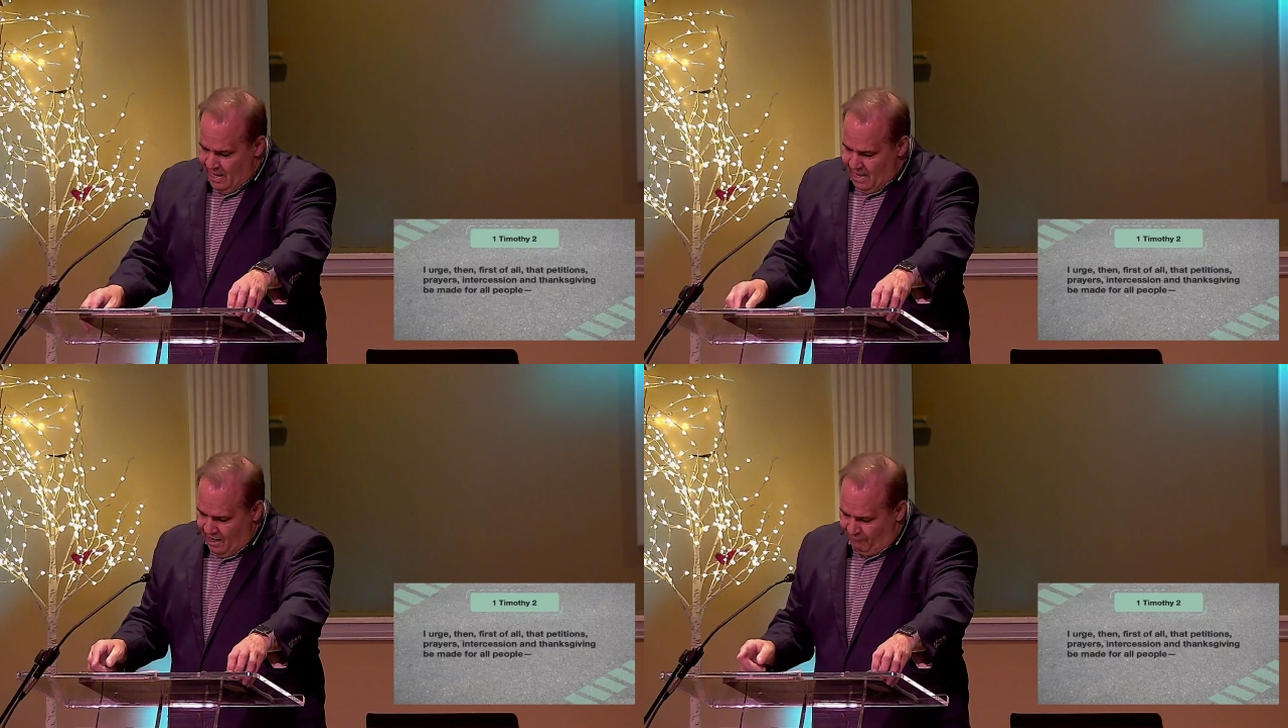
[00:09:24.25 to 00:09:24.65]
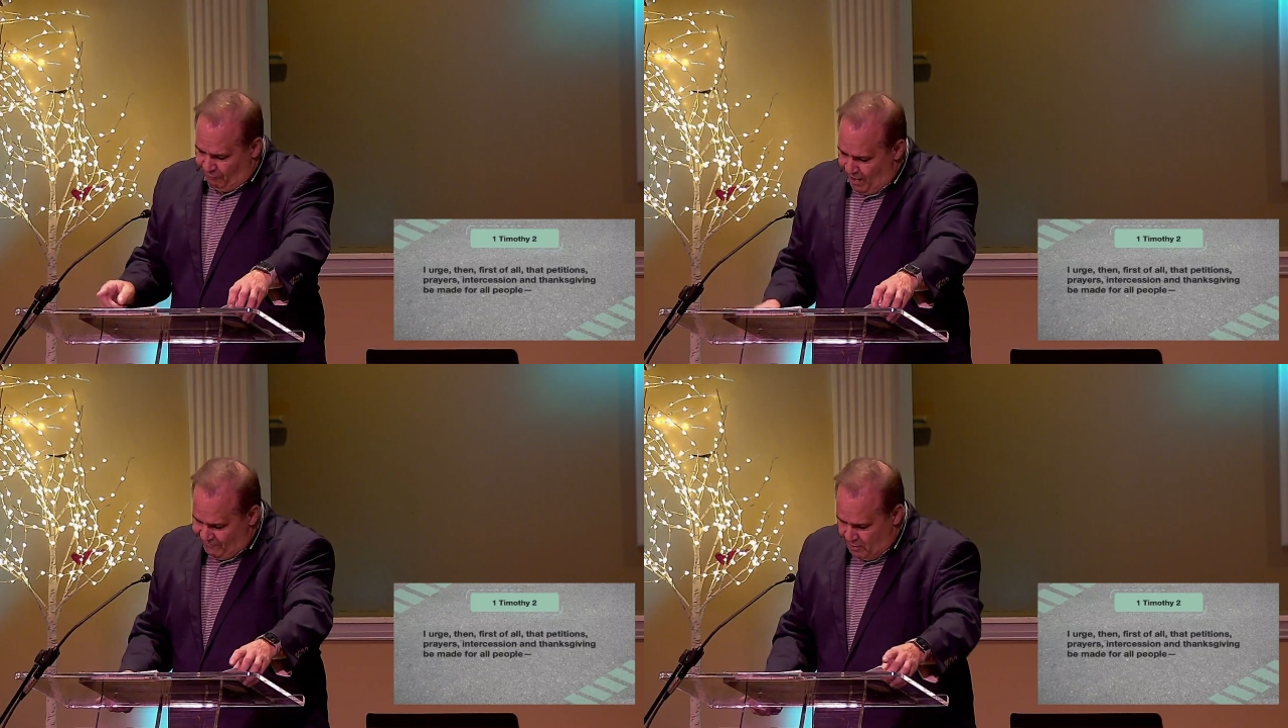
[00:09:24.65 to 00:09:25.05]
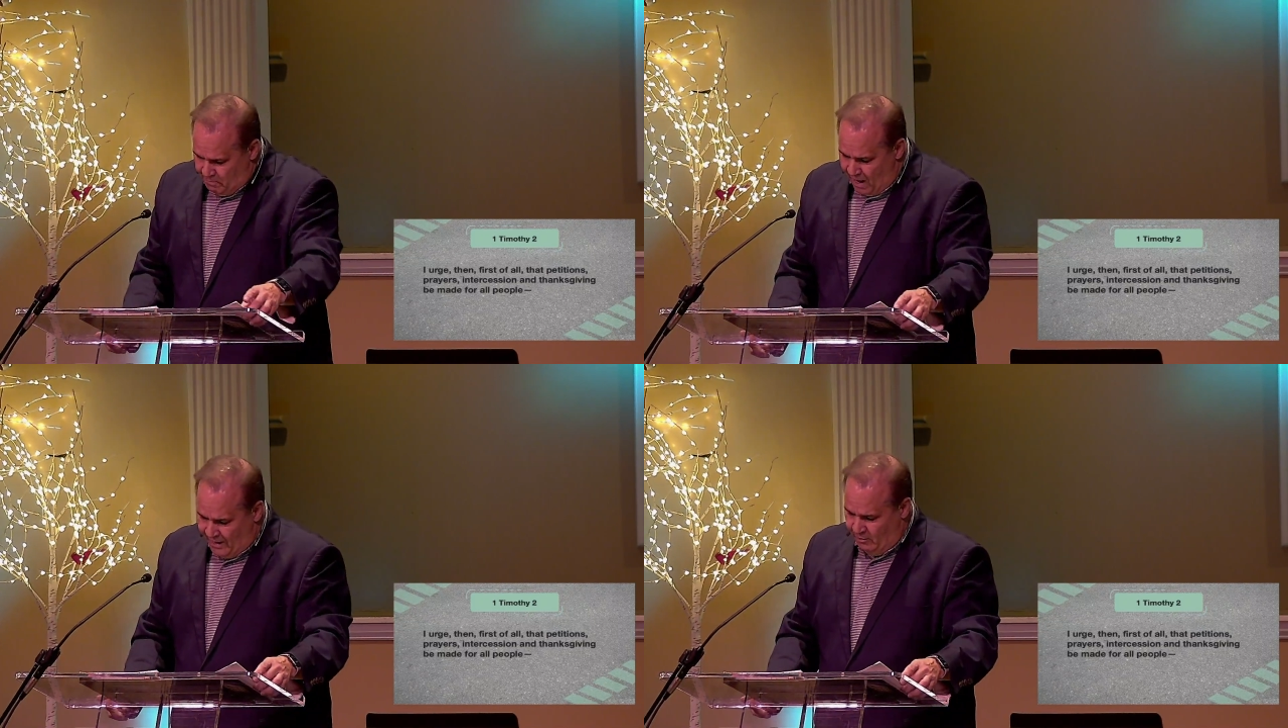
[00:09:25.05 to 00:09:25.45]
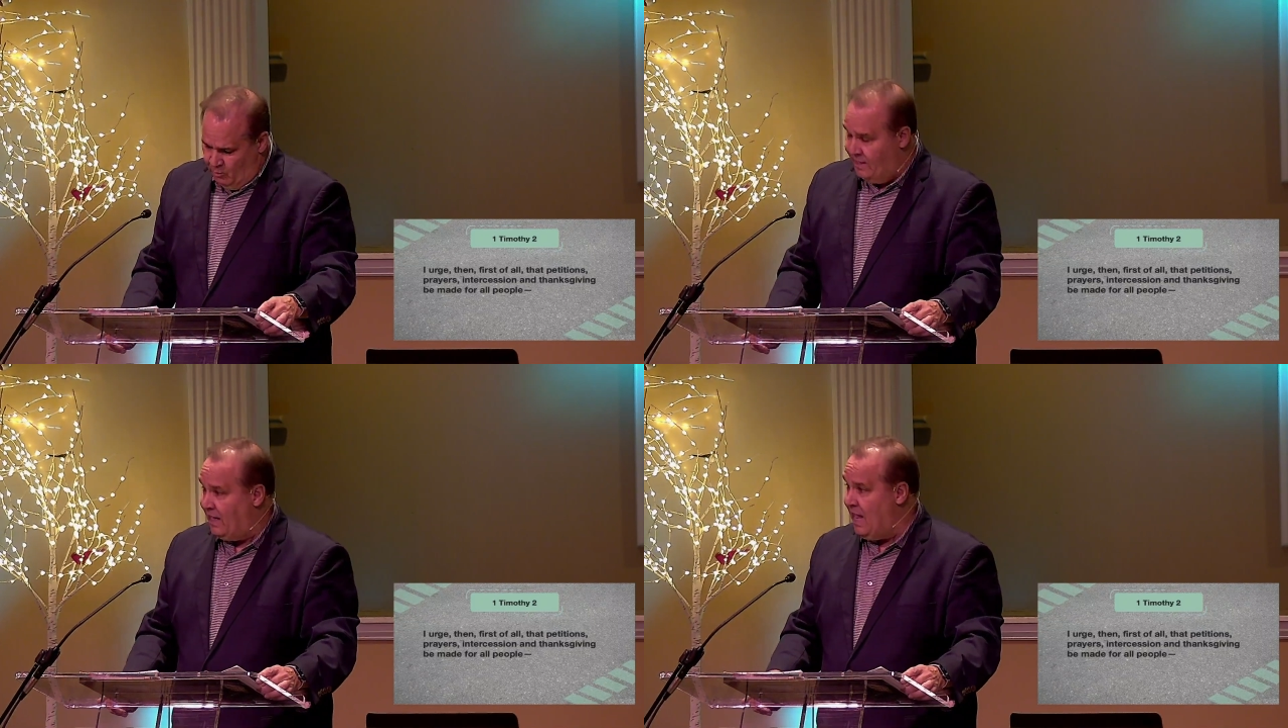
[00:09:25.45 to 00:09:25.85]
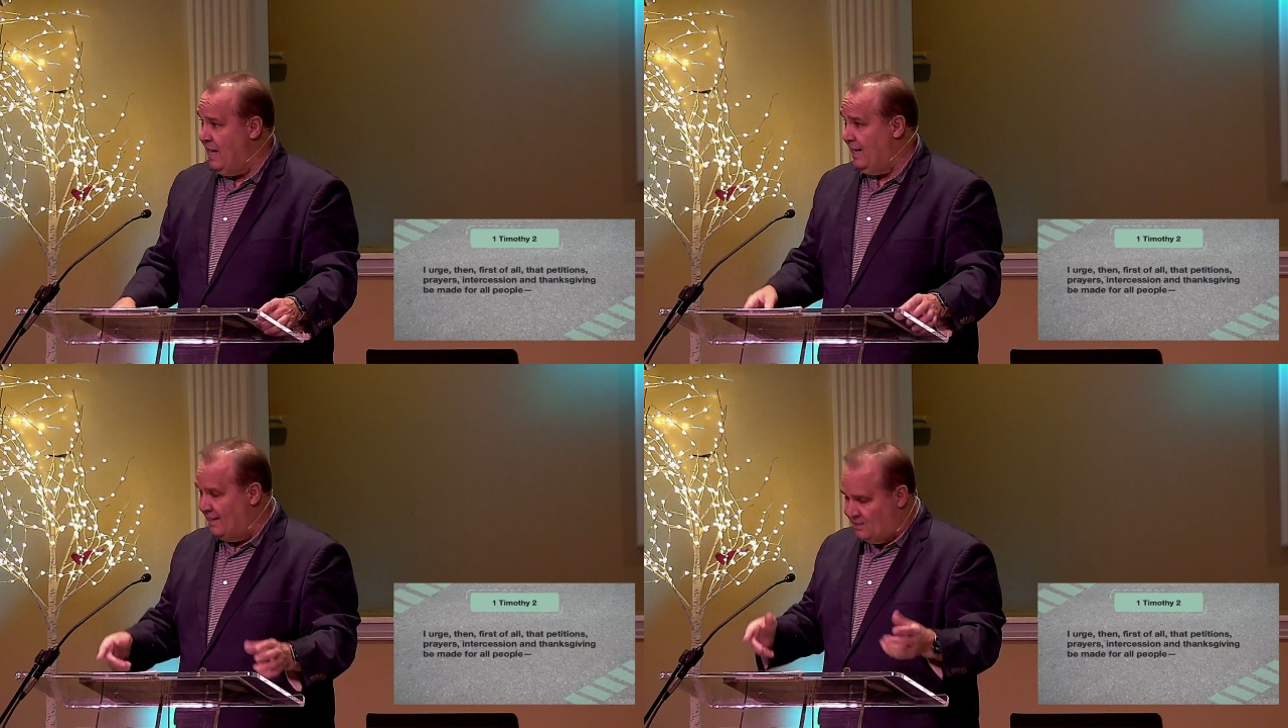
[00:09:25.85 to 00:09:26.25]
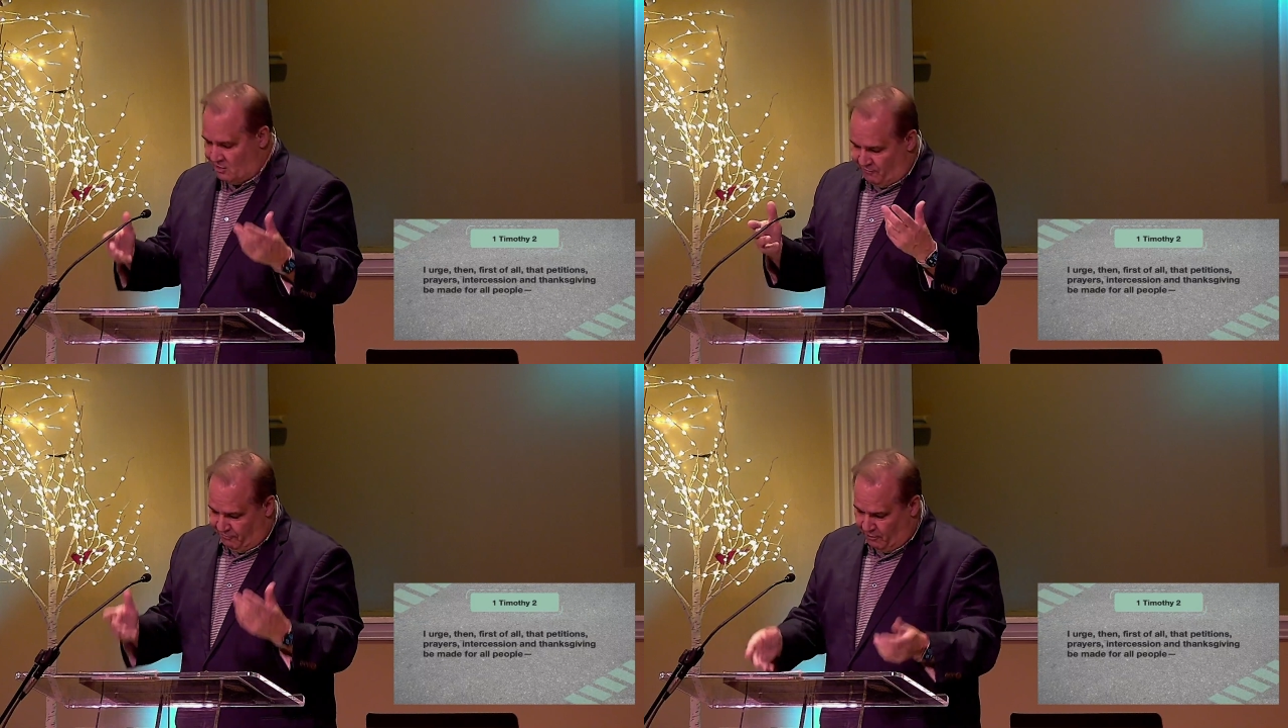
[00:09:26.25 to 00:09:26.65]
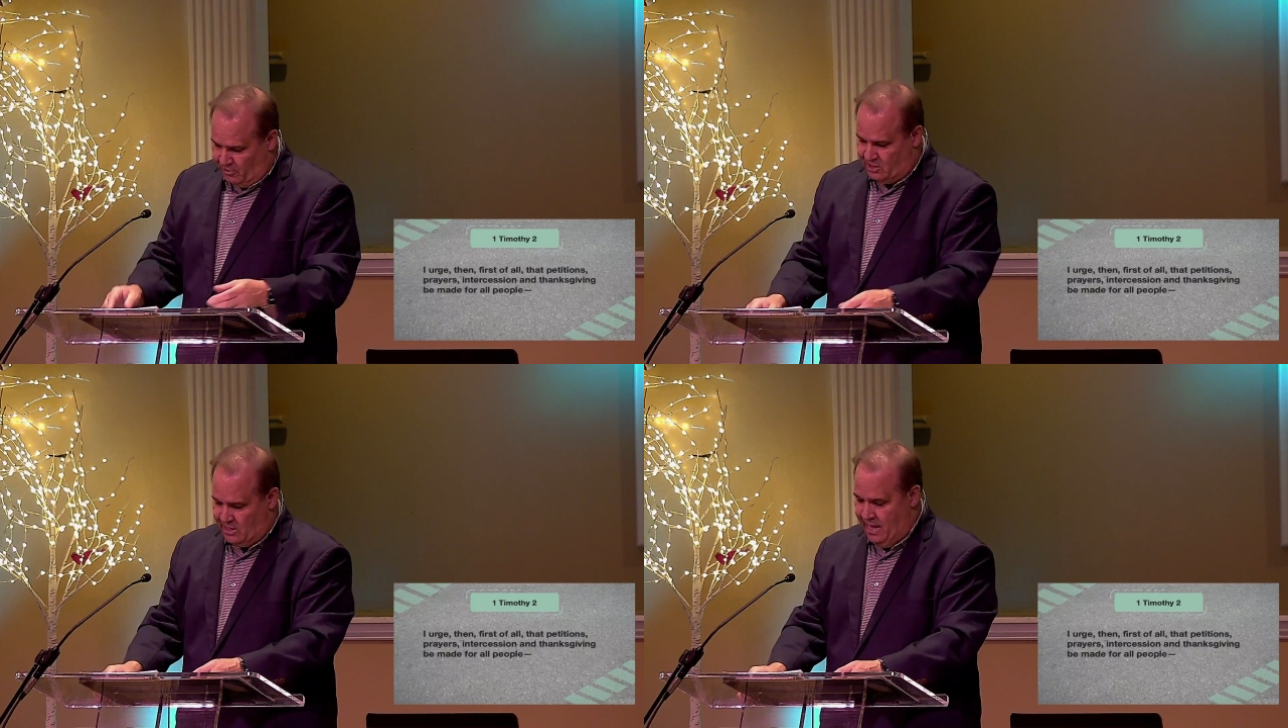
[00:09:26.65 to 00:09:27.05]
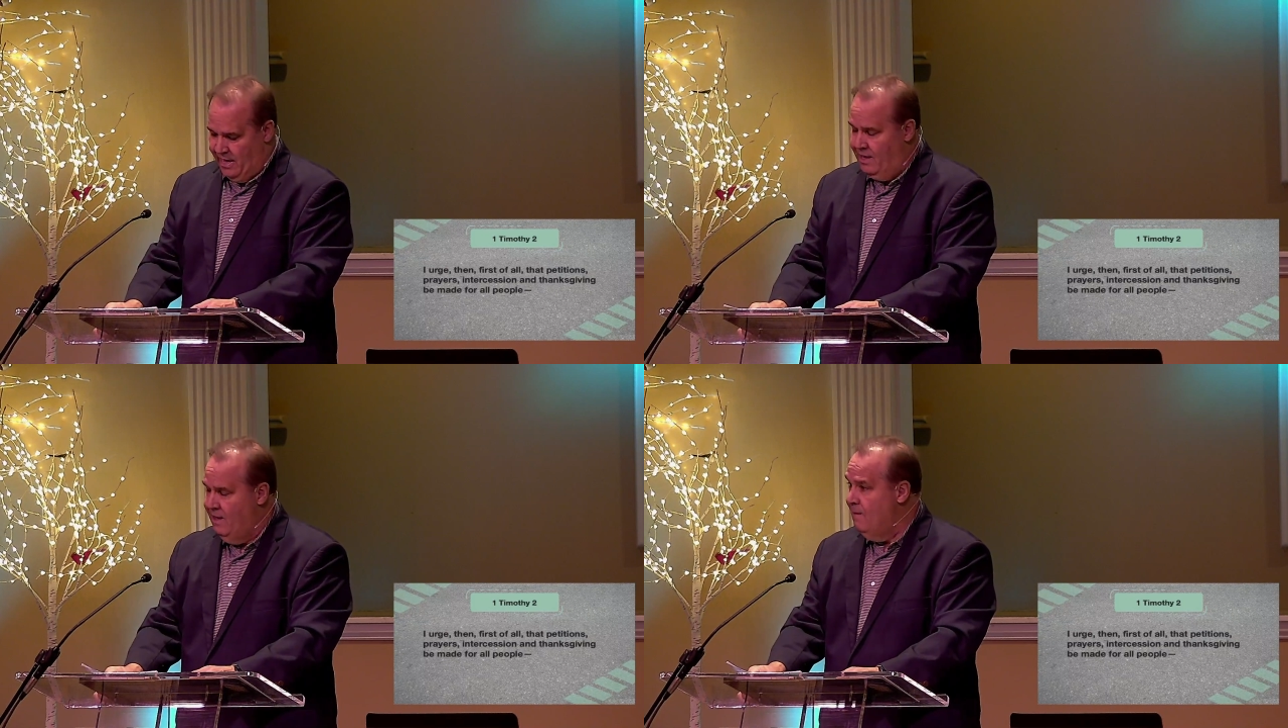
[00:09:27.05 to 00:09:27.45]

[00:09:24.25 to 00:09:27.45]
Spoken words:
everybody we can. That's the first thing.